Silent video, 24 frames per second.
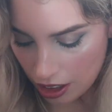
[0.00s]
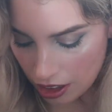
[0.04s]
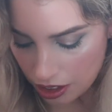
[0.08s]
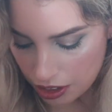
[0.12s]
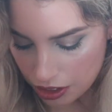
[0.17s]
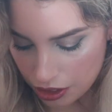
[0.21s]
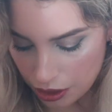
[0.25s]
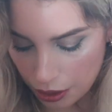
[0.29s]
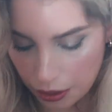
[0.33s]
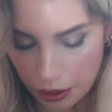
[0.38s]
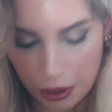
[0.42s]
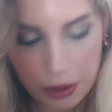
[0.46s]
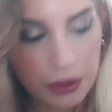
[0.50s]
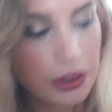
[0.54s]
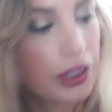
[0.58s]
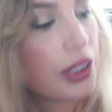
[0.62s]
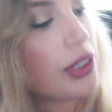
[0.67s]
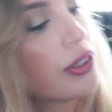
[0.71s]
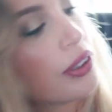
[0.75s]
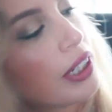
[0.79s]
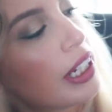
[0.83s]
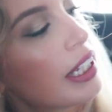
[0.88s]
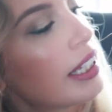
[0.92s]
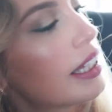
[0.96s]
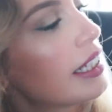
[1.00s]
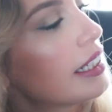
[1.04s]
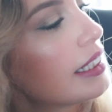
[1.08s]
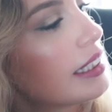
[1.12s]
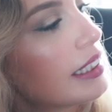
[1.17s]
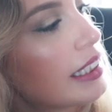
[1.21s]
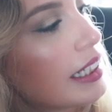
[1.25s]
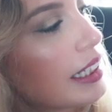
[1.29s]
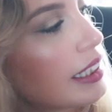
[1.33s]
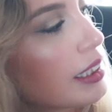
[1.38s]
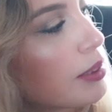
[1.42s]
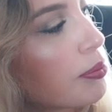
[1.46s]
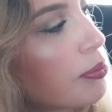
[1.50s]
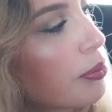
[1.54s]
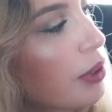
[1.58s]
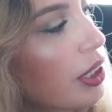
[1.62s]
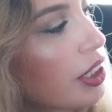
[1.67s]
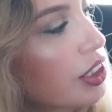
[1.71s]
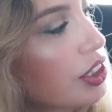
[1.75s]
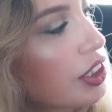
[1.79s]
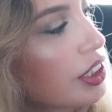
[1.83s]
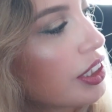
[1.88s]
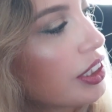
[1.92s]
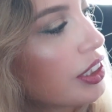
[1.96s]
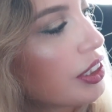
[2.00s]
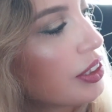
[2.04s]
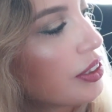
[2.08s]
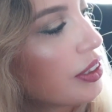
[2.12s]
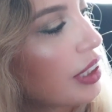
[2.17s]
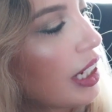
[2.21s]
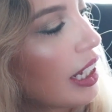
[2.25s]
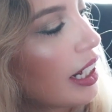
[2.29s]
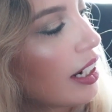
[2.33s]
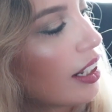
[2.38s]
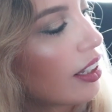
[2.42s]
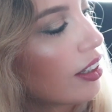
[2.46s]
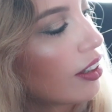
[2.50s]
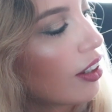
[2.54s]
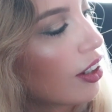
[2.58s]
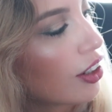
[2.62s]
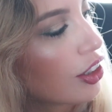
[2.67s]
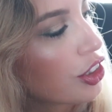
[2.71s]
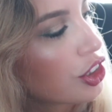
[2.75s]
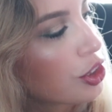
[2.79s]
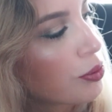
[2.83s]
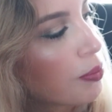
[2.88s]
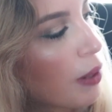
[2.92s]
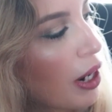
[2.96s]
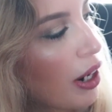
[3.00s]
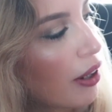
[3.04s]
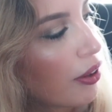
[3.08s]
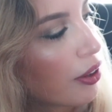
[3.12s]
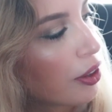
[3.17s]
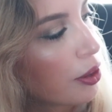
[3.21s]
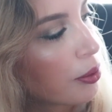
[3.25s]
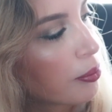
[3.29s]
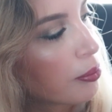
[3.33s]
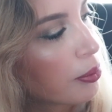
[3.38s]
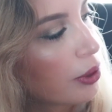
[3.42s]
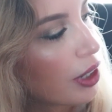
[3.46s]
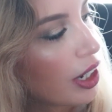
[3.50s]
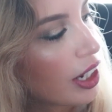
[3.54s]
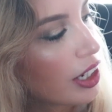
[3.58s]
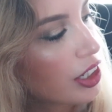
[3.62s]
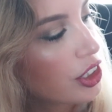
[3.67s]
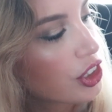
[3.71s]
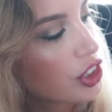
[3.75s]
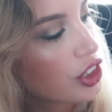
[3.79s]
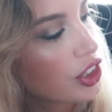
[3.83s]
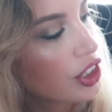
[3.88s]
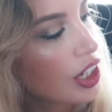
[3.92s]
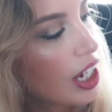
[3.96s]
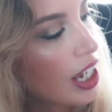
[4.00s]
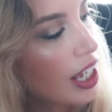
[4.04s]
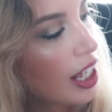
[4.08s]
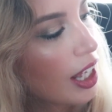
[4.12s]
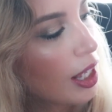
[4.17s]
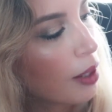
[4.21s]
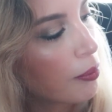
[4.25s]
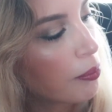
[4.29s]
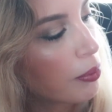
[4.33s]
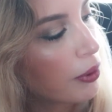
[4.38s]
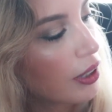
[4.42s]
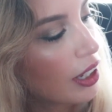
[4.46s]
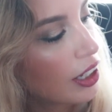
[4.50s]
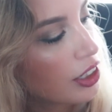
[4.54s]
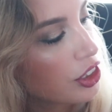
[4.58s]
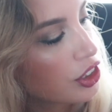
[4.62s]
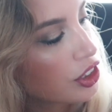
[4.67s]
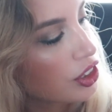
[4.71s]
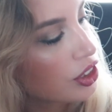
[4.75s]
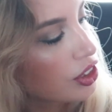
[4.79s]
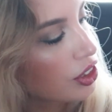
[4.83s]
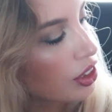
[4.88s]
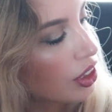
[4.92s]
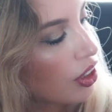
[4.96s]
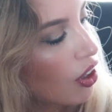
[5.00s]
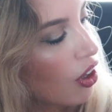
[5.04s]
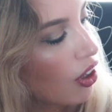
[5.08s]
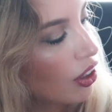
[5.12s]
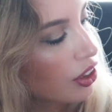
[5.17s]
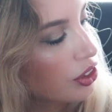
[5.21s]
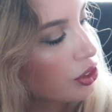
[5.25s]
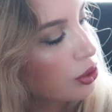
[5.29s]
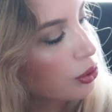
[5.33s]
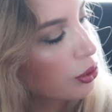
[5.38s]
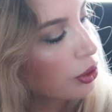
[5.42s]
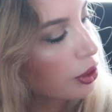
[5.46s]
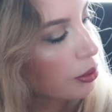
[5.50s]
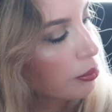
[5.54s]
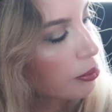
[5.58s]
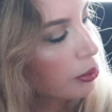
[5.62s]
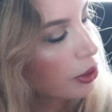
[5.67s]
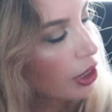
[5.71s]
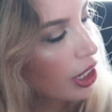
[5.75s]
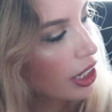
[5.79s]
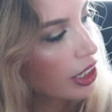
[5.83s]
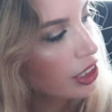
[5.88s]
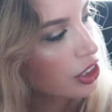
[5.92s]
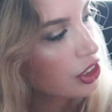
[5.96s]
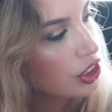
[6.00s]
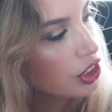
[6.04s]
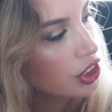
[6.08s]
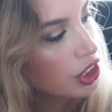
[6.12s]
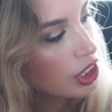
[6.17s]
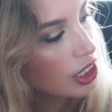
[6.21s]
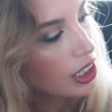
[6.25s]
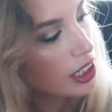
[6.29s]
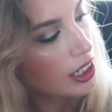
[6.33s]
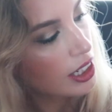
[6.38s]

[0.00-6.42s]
So you do get the 6 brushes. You get a large powder brush, a blush contour brush,